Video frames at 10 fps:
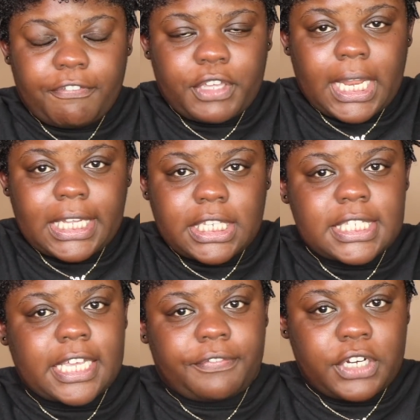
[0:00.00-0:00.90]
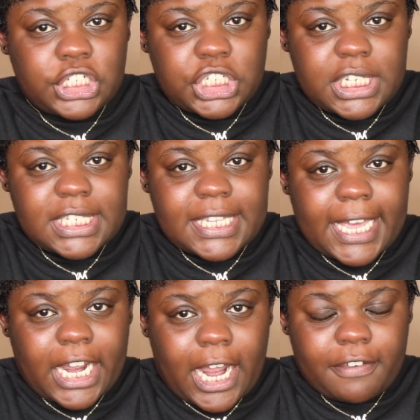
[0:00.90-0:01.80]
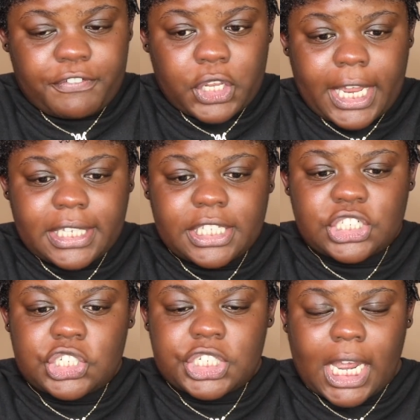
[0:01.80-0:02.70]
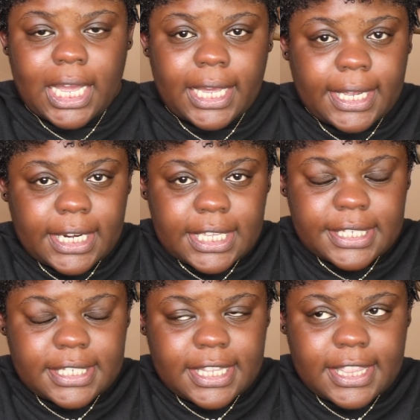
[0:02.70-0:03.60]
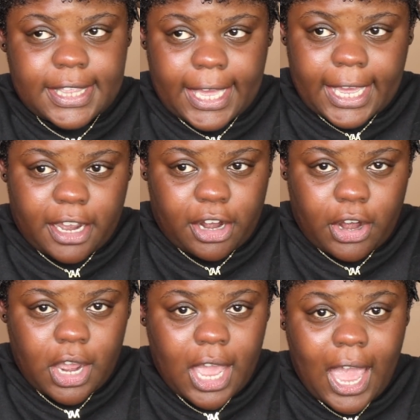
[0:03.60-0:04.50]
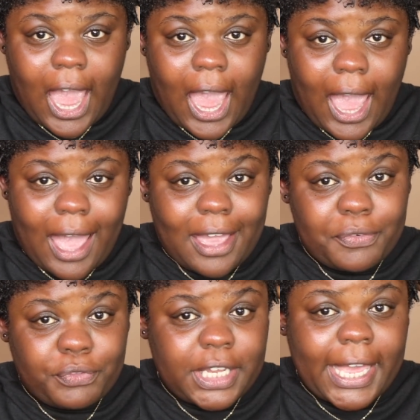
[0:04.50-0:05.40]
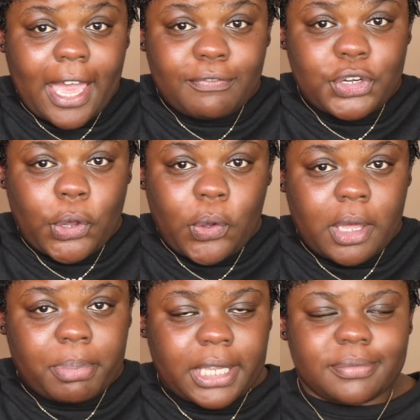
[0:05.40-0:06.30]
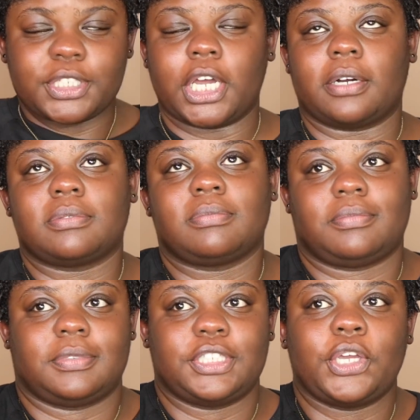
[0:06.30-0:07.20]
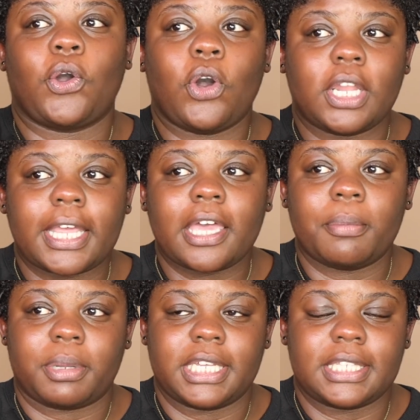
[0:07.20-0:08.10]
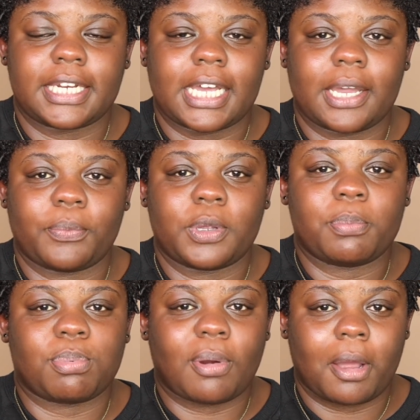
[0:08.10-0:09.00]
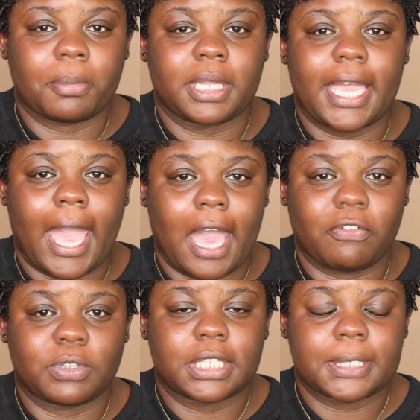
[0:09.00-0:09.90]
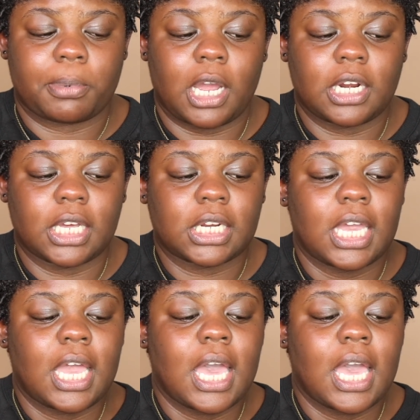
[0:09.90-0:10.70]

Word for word: I feel like the definition is there. I feel like the shine is there. I really have no complaint. No, the only complaint that I would probably have with this product